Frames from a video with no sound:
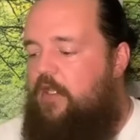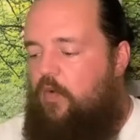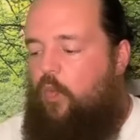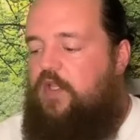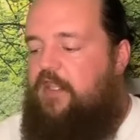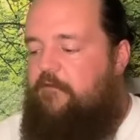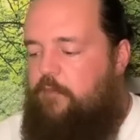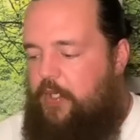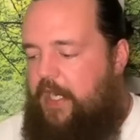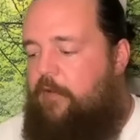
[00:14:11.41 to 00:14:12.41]
what they've
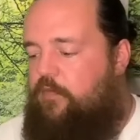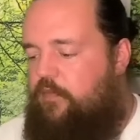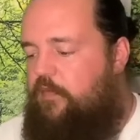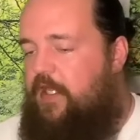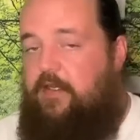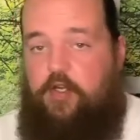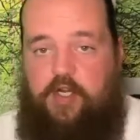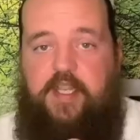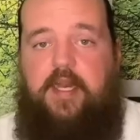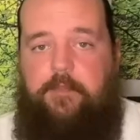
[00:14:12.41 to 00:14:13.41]
put out and, and they're
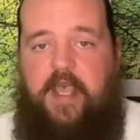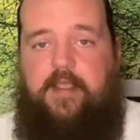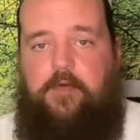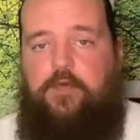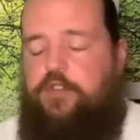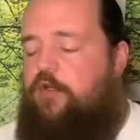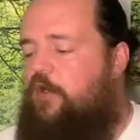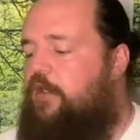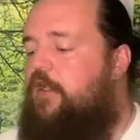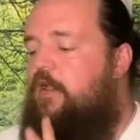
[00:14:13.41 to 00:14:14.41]
going to get it back in return.